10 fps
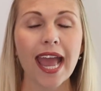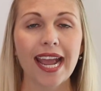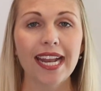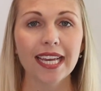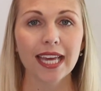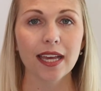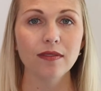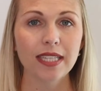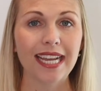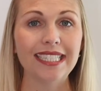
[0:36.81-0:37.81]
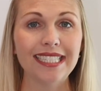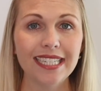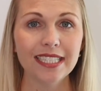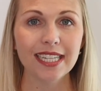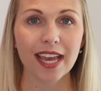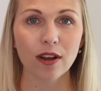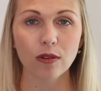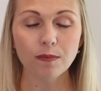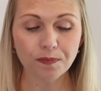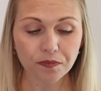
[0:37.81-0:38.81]
and it gives a
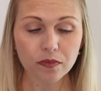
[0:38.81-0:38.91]
detailed